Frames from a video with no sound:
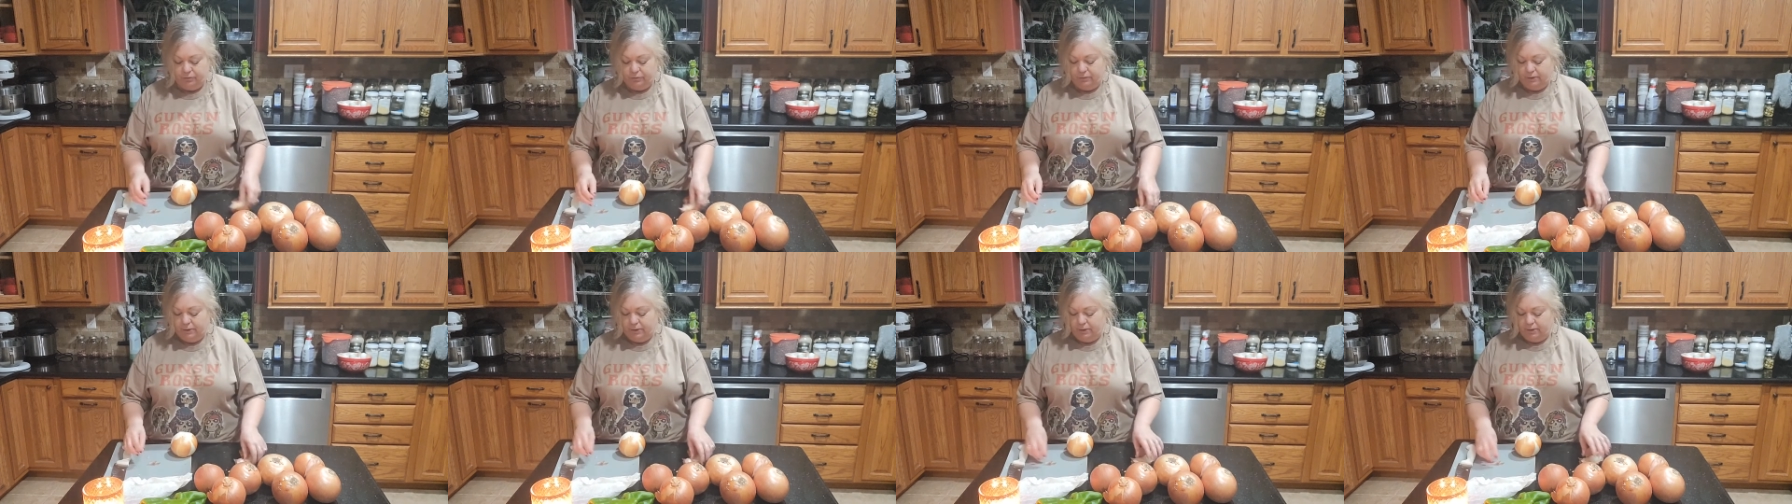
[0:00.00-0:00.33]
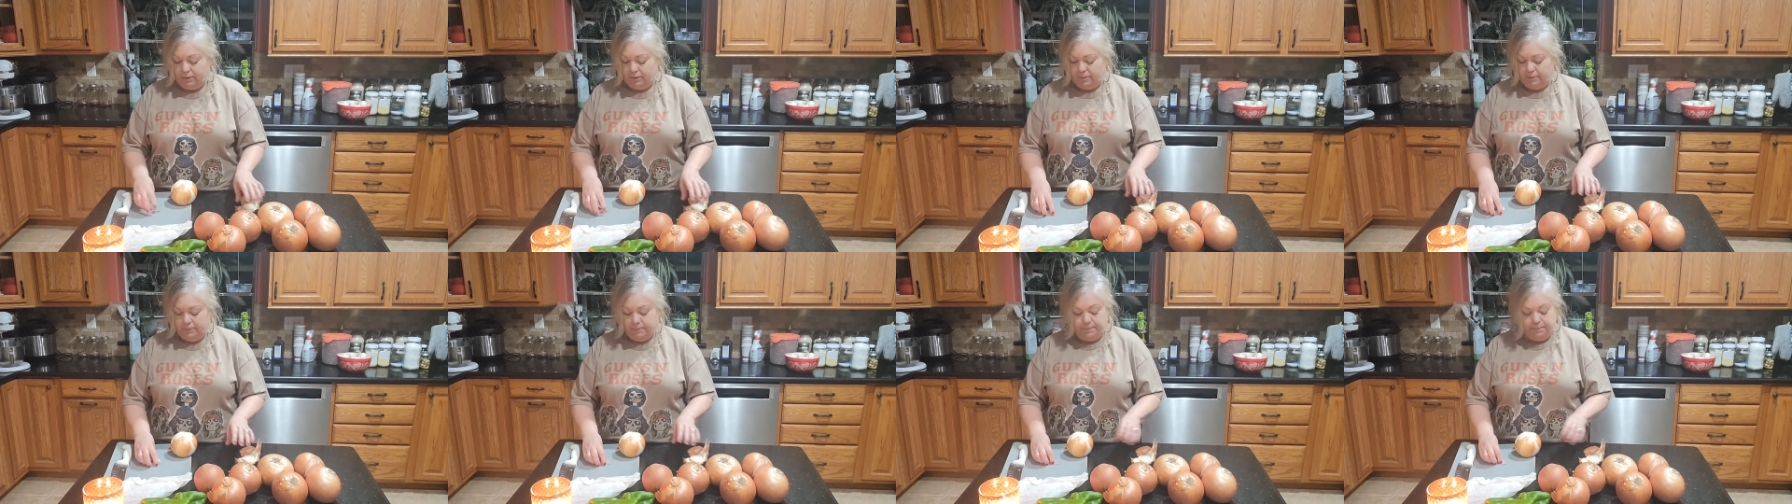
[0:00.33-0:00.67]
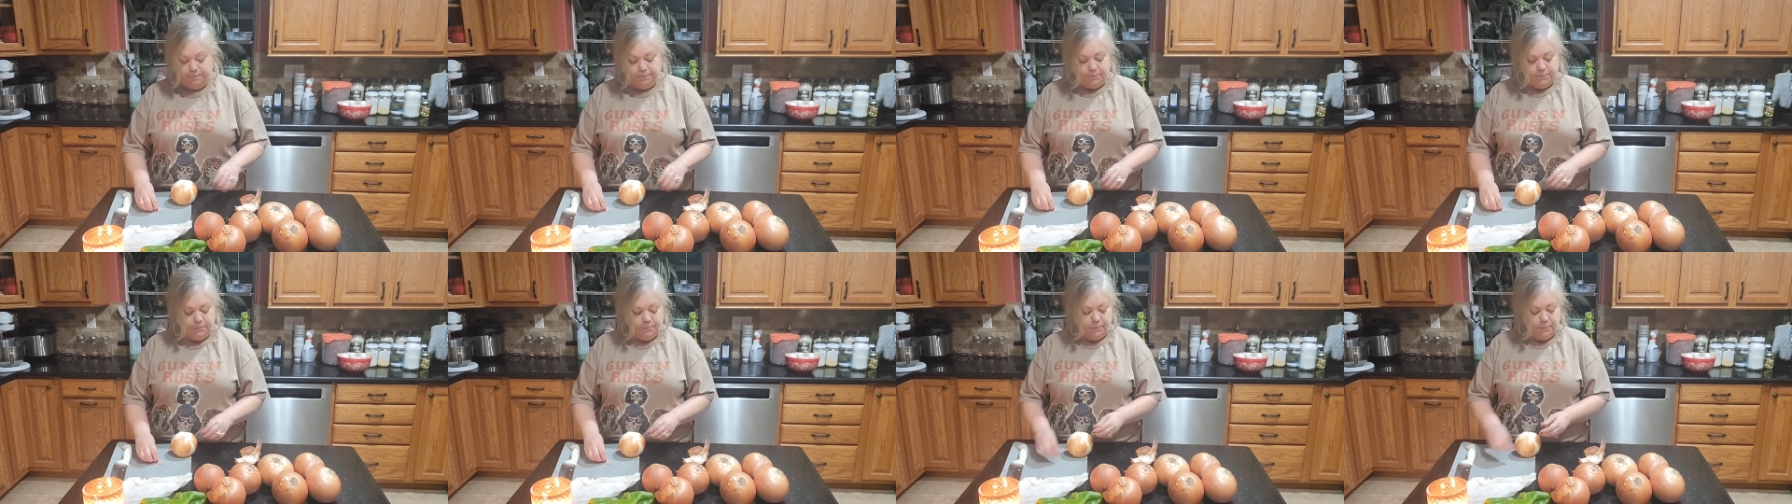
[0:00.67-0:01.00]
over there.
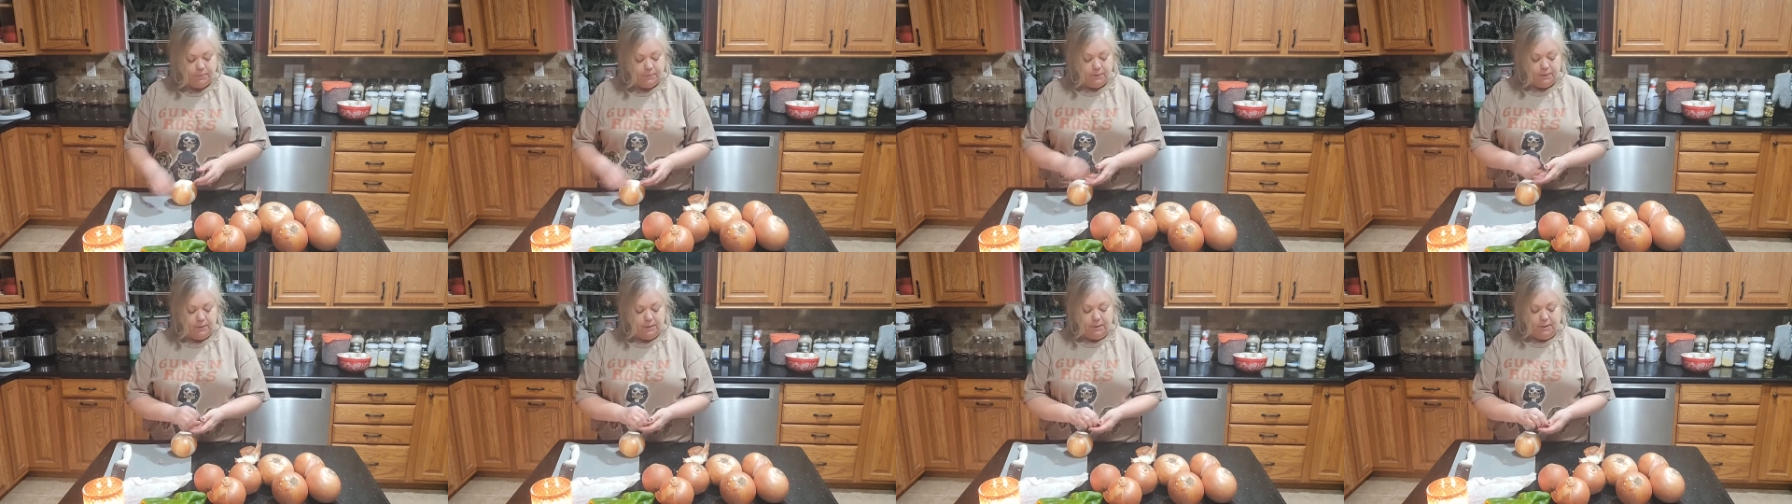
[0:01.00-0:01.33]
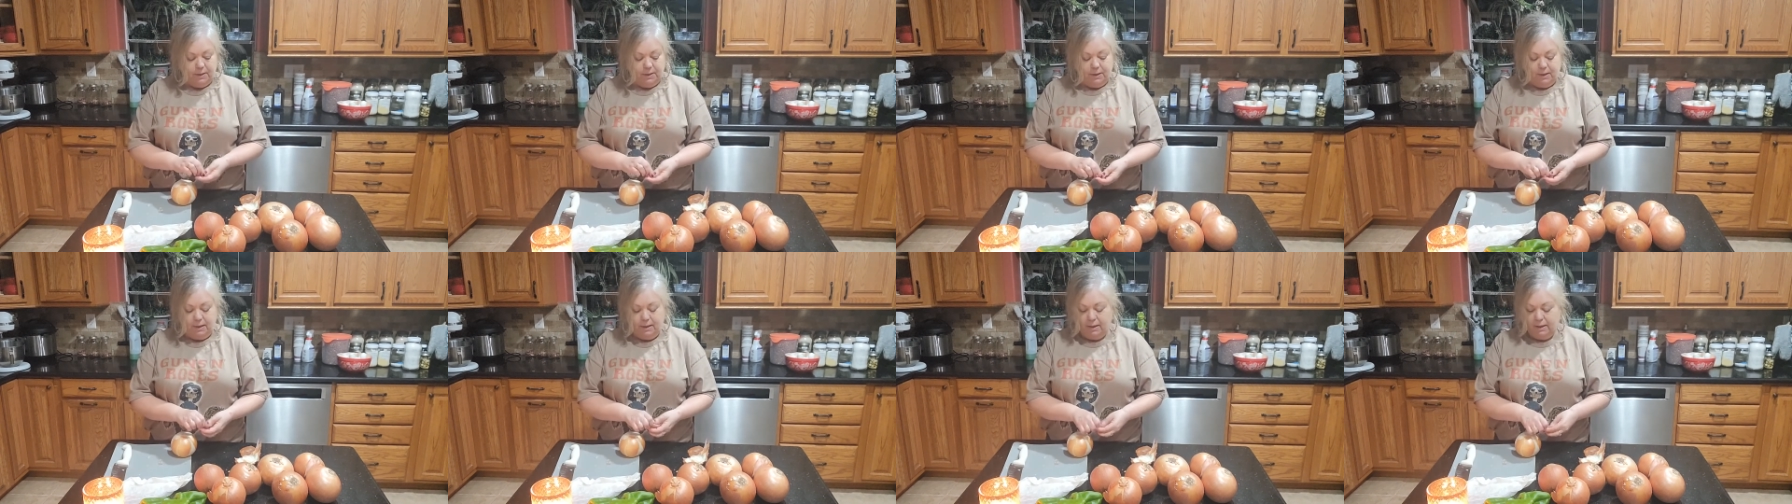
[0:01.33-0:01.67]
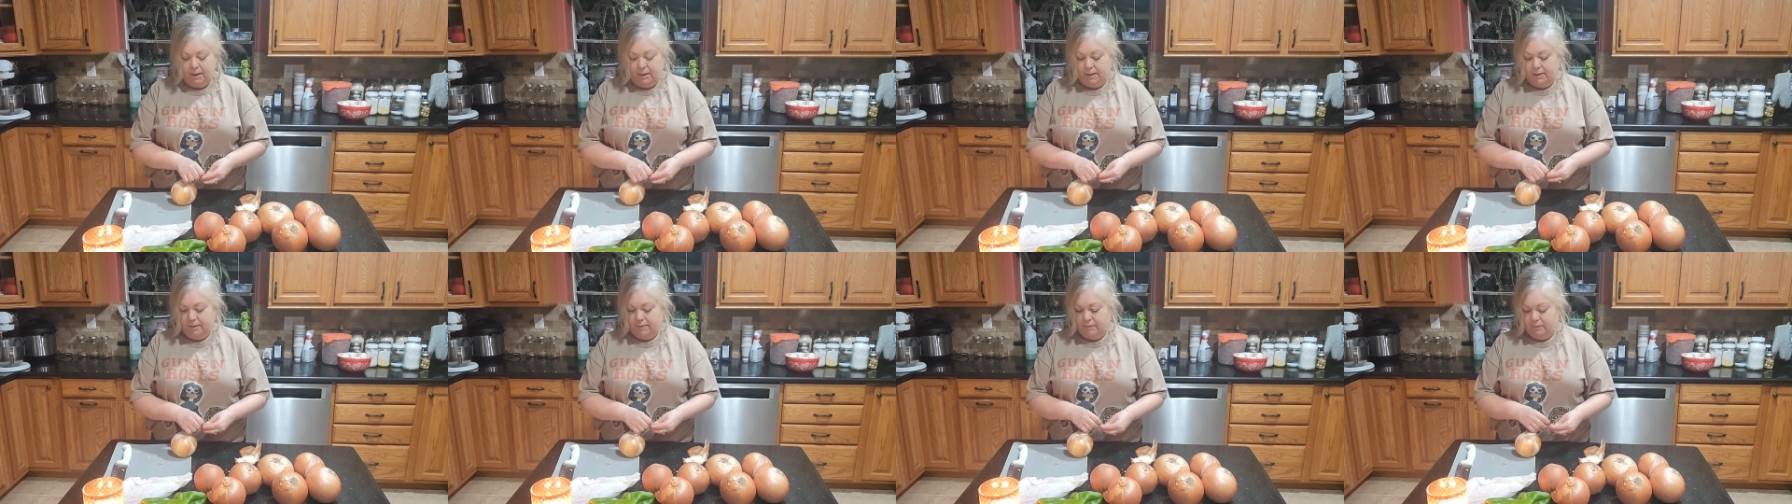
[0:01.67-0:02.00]

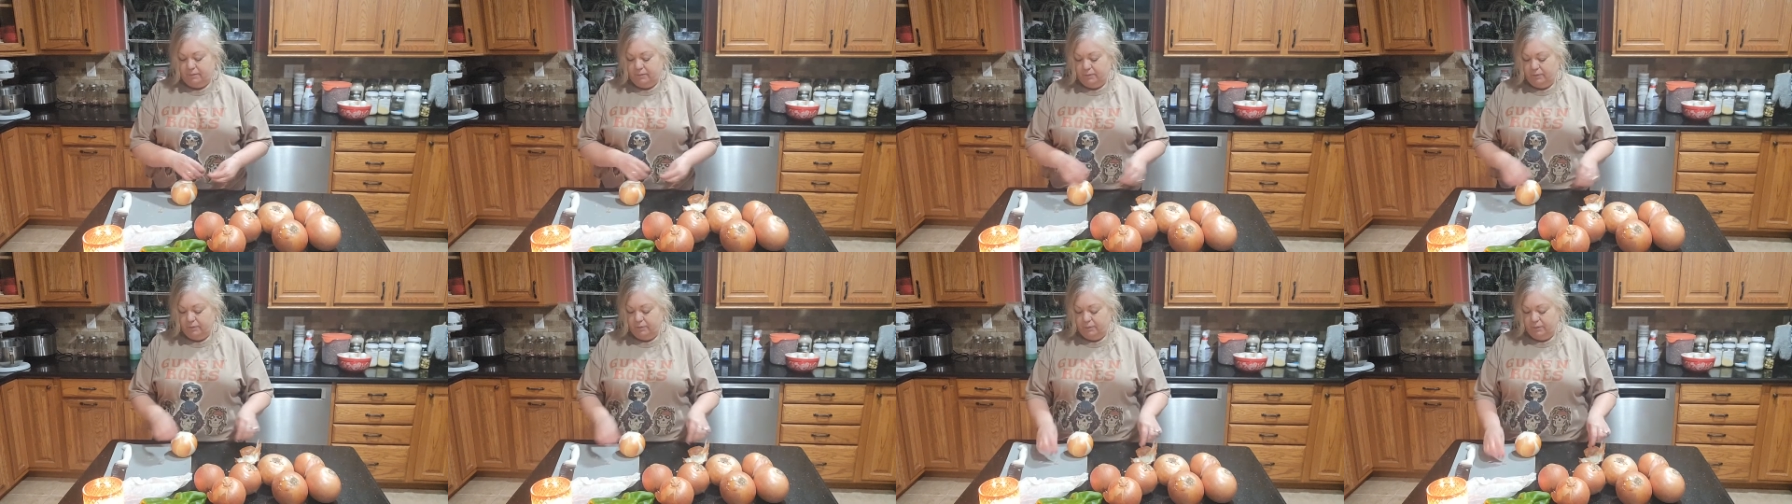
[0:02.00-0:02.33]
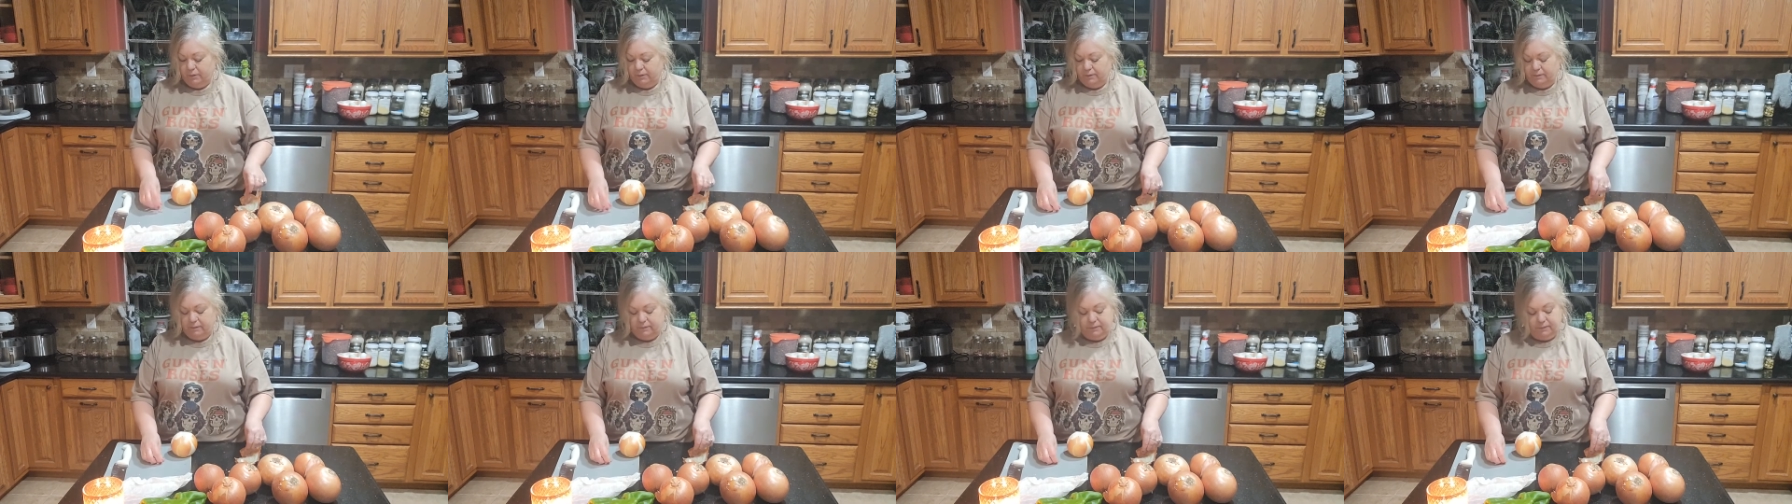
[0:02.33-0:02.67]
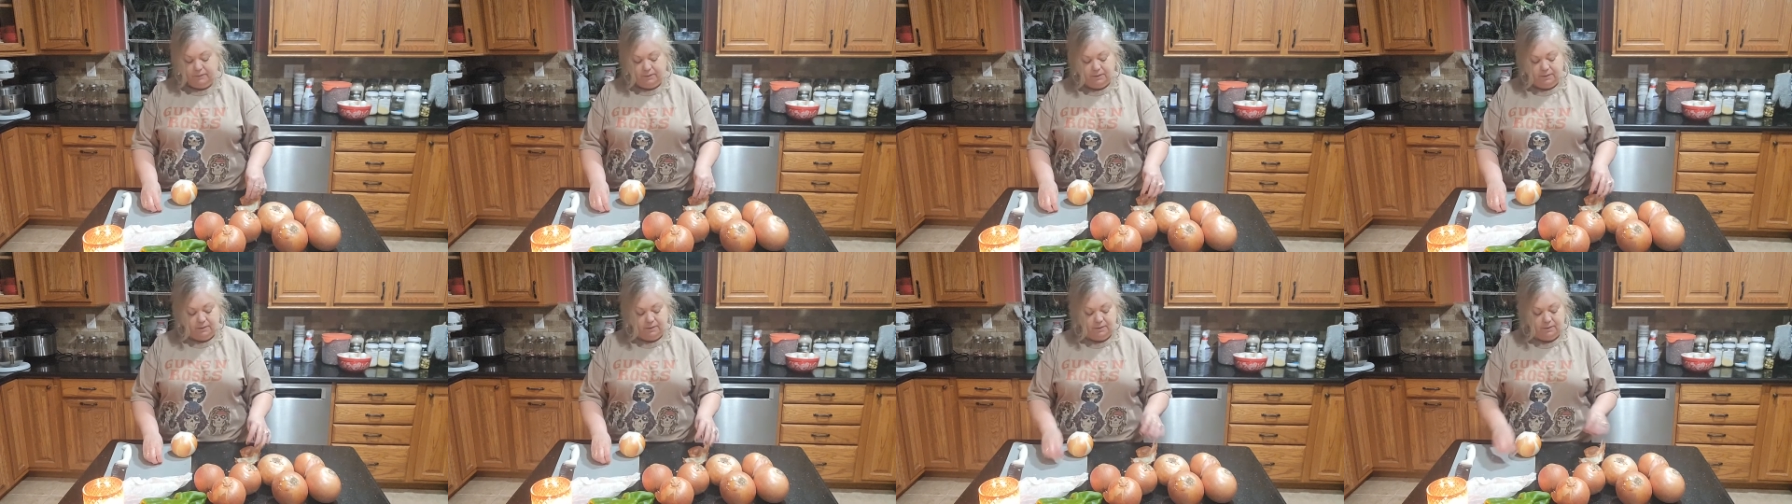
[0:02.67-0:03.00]
And so let's